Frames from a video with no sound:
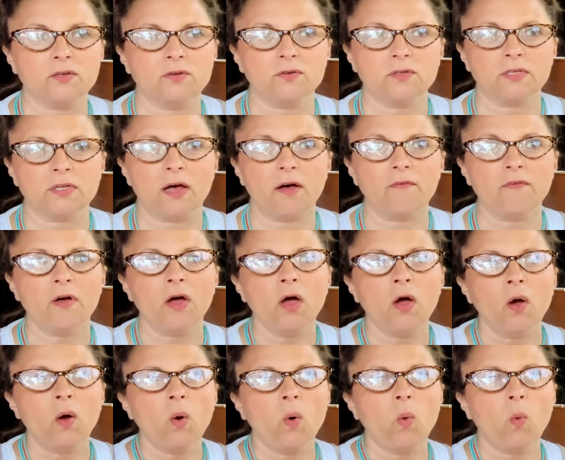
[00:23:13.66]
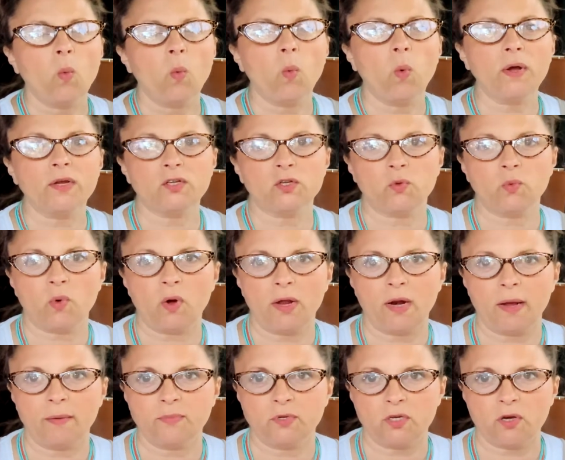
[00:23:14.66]
yourself which one
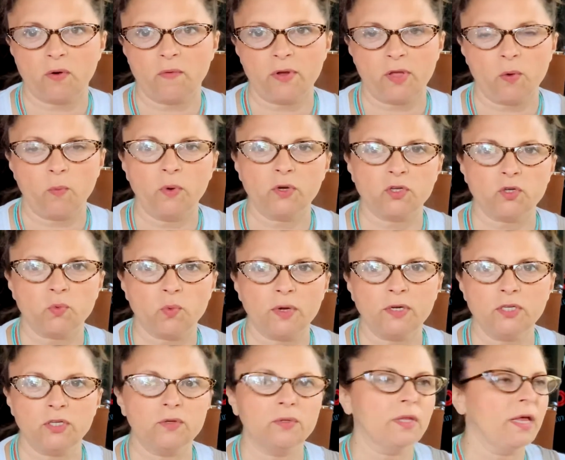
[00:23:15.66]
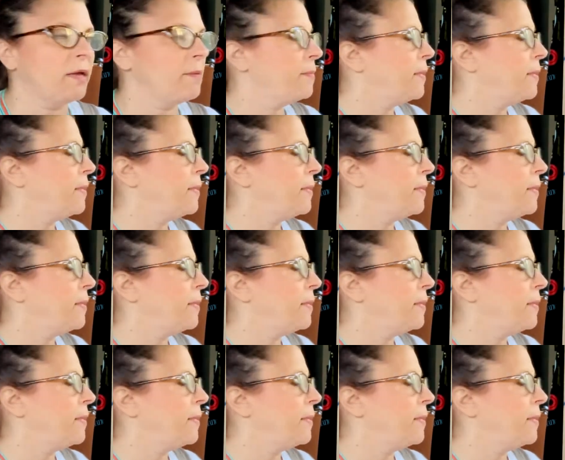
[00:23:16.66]
I'm showing you, which one do you like